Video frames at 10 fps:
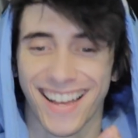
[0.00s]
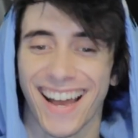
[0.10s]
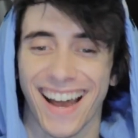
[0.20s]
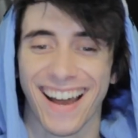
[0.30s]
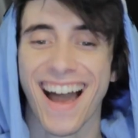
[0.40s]

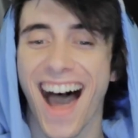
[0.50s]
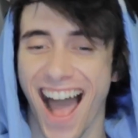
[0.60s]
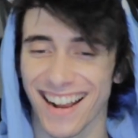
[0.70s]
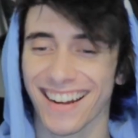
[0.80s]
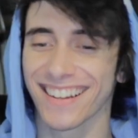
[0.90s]

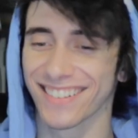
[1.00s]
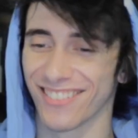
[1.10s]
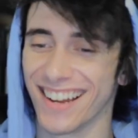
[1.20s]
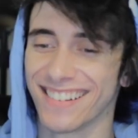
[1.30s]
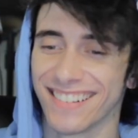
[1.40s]
I got a good
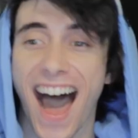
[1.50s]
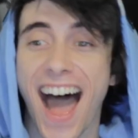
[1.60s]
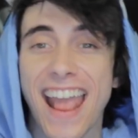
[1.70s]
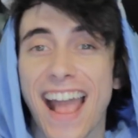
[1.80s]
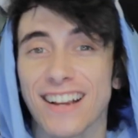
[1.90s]
one.
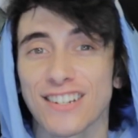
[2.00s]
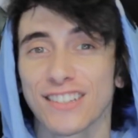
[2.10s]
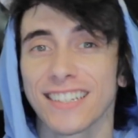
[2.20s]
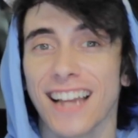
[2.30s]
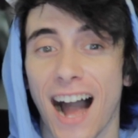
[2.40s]
I
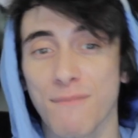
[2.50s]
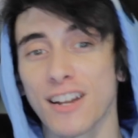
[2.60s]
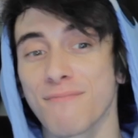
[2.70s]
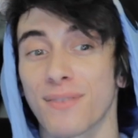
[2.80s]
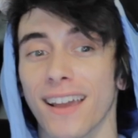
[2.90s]
actually, I'm
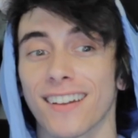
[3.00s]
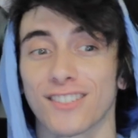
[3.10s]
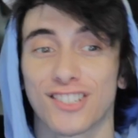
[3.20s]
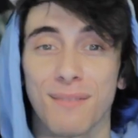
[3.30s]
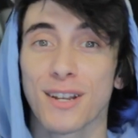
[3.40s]
gonna pick
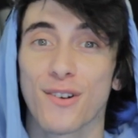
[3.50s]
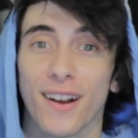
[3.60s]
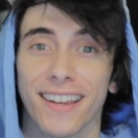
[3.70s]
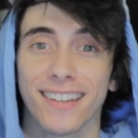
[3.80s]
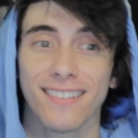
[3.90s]
Jiminy
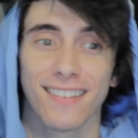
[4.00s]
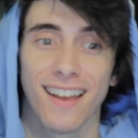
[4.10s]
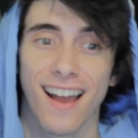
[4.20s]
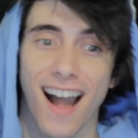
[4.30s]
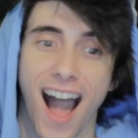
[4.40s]
Cricket
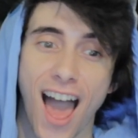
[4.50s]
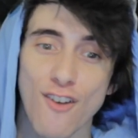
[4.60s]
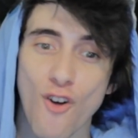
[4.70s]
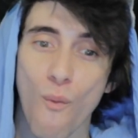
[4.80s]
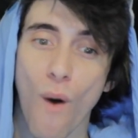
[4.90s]
I
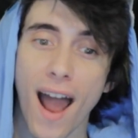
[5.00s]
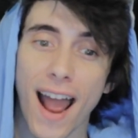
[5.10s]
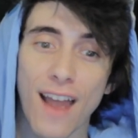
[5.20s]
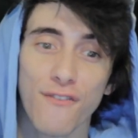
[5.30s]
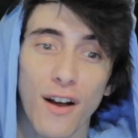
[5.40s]
don't know why
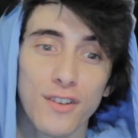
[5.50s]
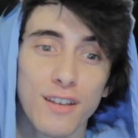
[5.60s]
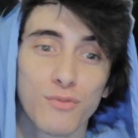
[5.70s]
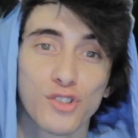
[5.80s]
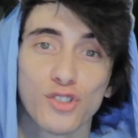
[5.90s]
I found
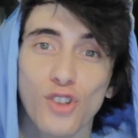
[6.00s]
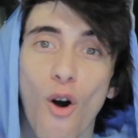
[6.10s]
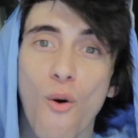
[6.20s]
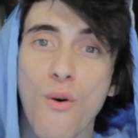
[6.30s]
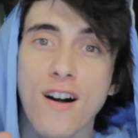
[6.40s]
him
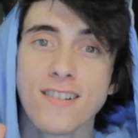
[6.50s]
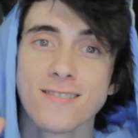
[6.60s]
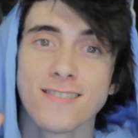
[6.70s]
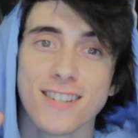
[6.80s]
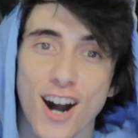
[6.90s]
so
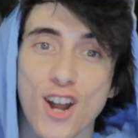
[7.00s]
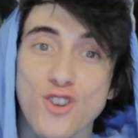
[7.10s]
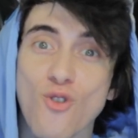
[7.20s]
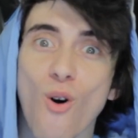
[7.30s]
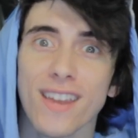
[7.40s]

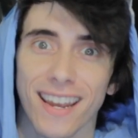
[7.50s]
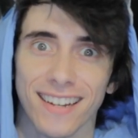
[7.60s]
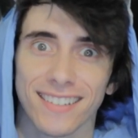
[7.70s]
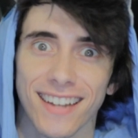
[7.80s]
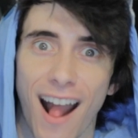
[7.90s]

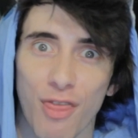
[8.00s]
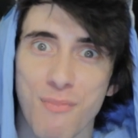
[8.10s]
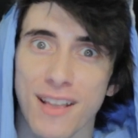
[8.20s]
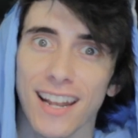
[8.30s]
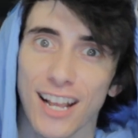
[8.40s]
annoying at the
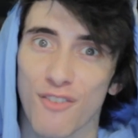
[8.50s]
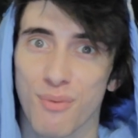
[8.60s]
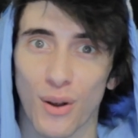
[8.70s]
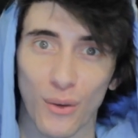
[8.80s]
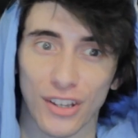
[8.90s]
beginning of
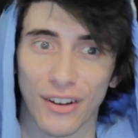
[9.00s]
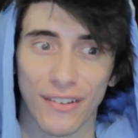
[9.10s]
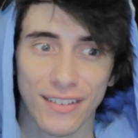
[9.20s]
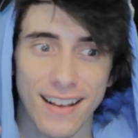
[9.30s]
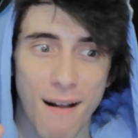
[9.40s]

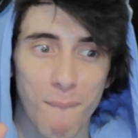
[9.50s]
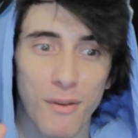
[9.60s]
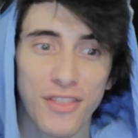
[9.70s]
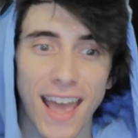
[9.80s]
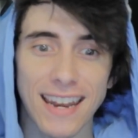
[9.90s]
Pinocchio.
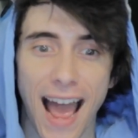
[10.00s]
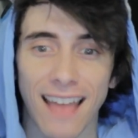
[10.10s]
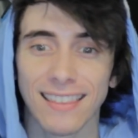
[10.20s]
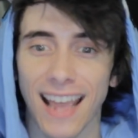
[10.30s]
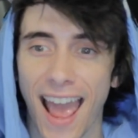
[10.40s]
But then
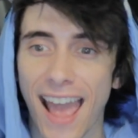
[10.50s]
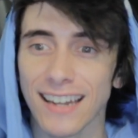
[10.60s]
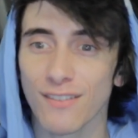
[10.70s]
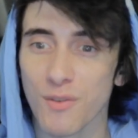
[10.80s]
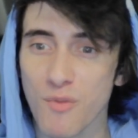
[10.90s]
at the
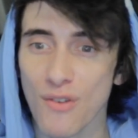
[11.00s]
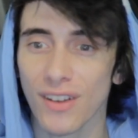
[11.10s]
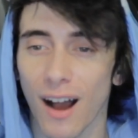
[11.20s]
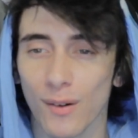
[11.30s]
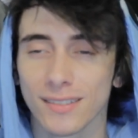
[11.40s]
end of the
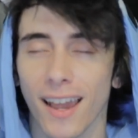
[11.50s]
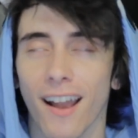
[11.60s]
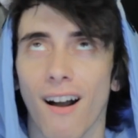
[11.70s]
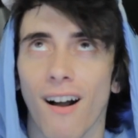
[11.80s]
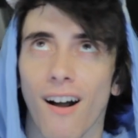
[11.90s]
movie, I was like,
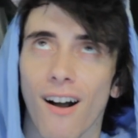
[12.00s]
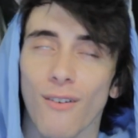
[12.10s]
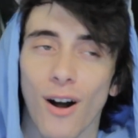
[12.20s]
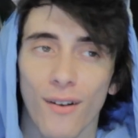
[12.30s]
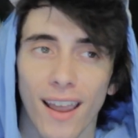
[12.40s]

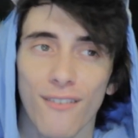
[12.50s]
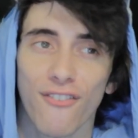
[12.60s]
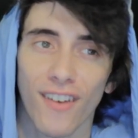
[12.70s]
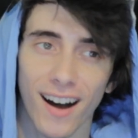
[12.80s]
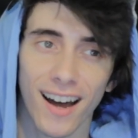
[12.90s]
oh, okay,
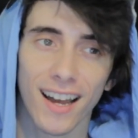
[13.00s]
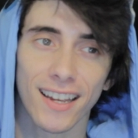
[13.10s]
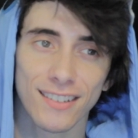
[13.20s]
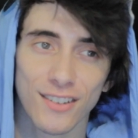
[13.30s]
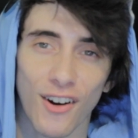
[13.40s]

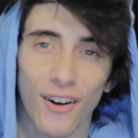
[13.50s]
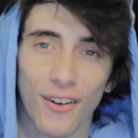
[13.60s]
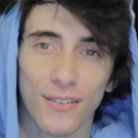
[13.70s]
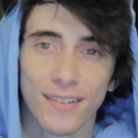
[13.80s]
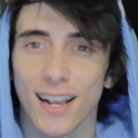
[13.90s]
fine, you
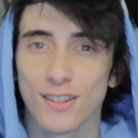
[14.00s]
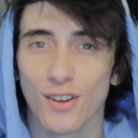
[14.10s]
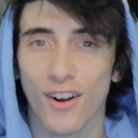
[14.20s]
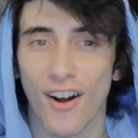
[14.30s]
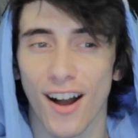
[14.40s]
know, he's
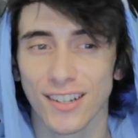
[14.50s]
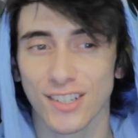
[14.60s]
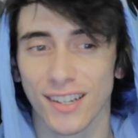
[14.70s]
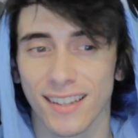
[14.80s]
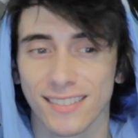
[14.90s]
your
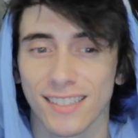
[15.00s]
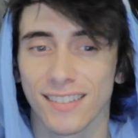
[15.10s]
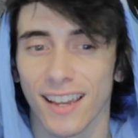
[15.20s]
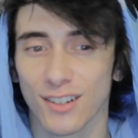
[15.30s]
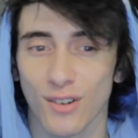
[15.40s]
conscience, he's
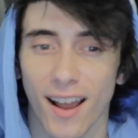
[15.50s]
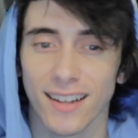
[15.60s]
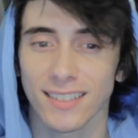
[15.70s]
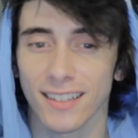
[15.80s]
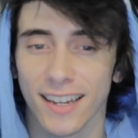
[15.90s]
like
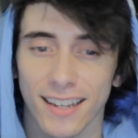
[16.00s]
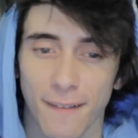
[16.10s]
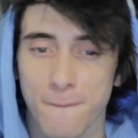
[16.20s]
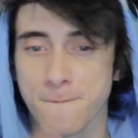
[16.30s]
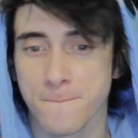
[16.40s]
trying to like
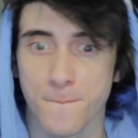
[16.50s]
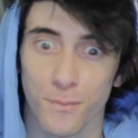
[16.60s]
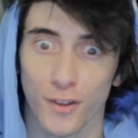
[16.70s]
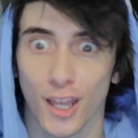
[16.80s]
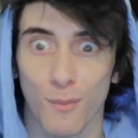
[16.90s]

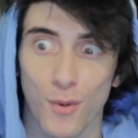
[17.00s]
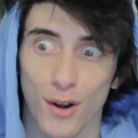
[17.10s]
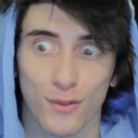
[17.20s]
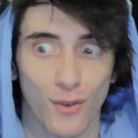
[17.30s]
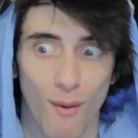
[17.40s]
keep you
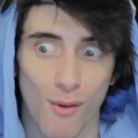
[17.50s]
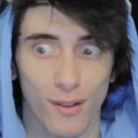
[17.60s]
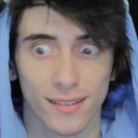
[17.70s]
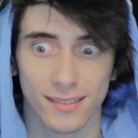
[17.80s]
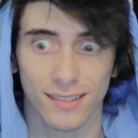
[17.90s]
out of
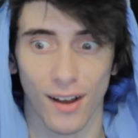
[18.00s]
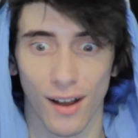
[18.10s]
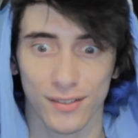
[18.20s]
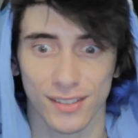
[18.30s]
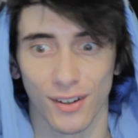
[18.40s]
trouble and
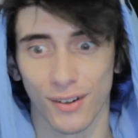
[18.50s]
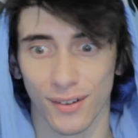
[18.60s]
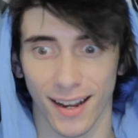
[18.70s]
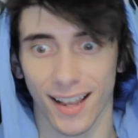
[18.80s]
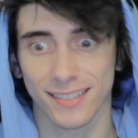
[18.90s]
stuff, so
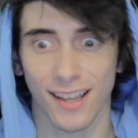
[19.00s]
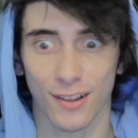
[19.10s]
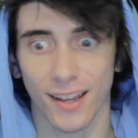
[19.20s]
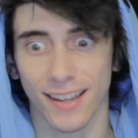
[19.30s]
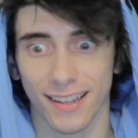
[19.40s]
I guess I
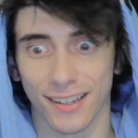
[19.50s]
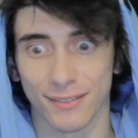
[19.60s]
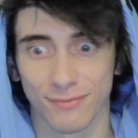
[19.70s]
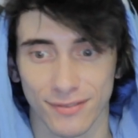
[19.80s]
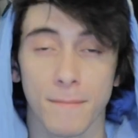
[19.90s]
like
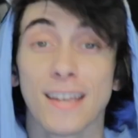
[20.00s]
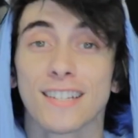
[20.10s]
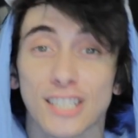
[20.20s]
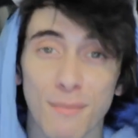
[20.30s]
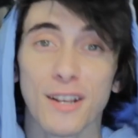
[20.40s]
him.
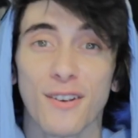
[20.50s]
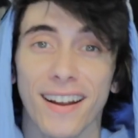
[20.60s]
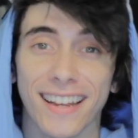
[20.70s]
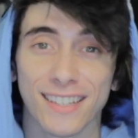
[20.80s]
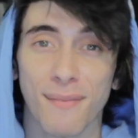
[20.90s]
Jiminy
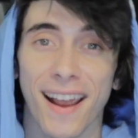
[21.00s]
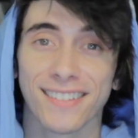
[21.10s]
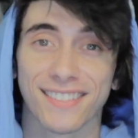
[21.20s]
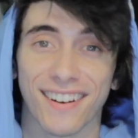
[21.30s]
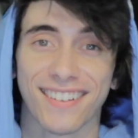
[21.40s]
Cricket is my
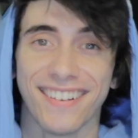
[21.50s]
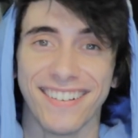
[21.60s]
answer.